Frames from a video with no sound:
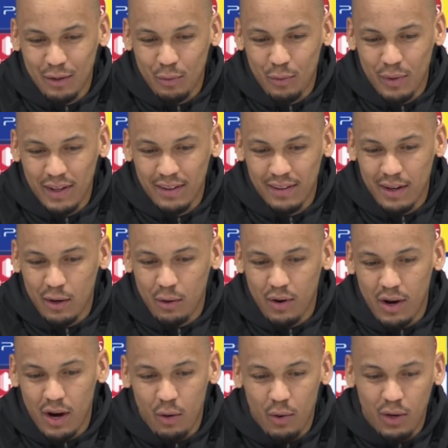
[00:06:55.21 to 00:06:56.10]
when
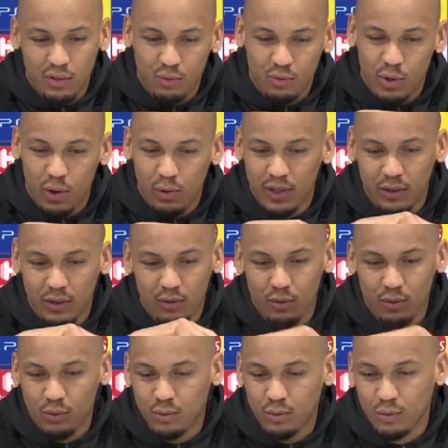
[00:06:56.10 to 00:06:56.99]
I was walking
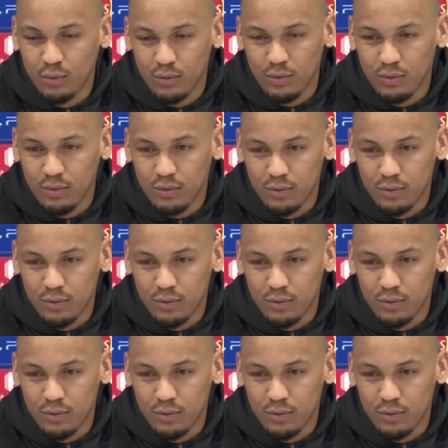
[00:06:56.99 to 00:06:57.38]
to